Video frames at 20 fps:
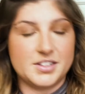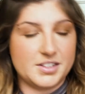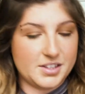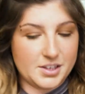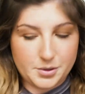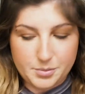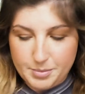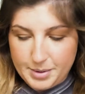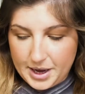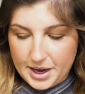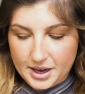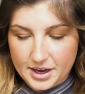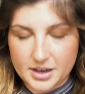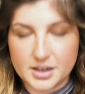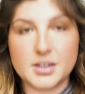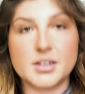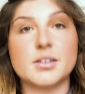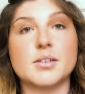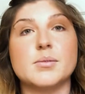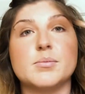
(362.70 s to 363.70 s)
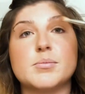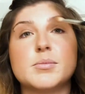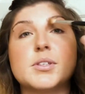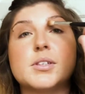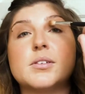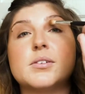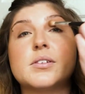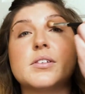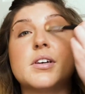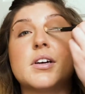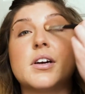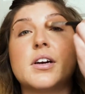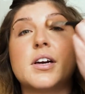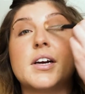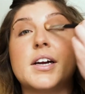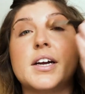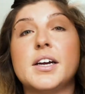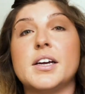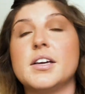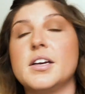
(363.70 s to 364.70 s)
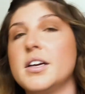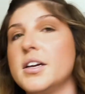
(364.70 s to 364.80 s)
so bad. I'm so sorry.